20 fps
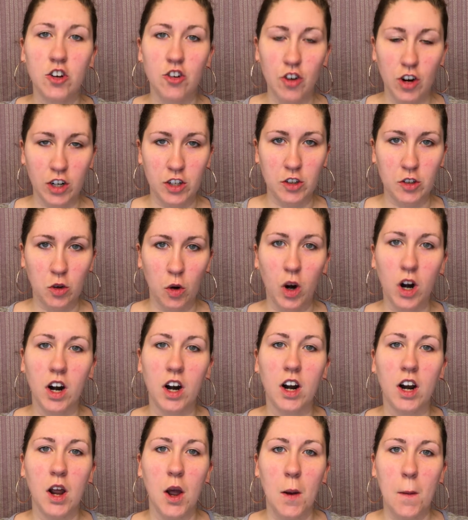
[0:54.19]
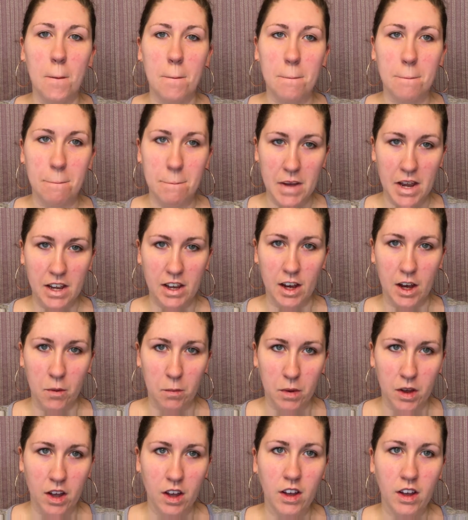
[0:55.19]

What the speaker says: drugstore makeup.